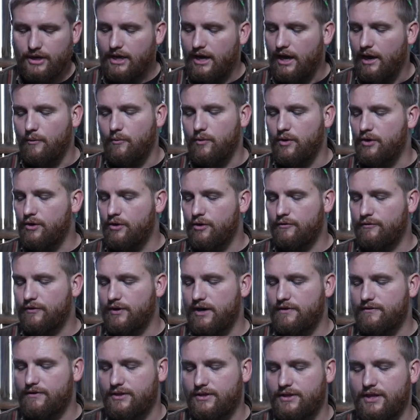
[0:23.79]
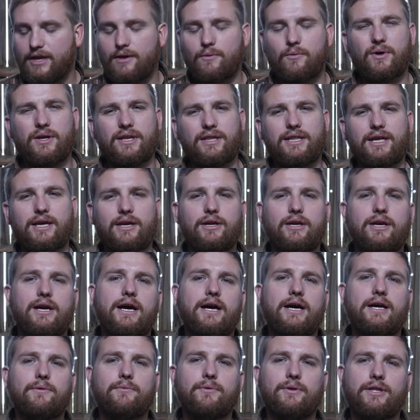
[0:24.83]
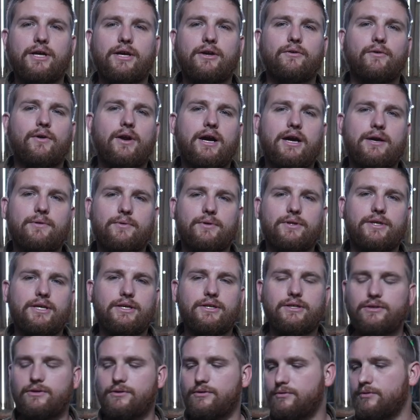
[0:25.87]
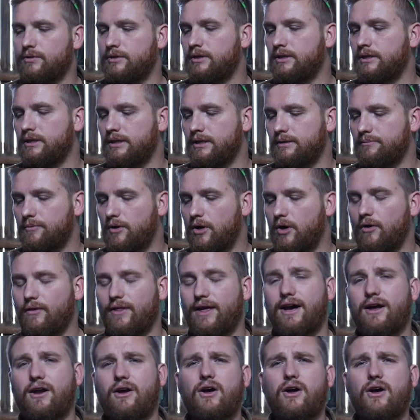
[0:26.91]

I went over everything, what they cut, what they grind, what they do, all that.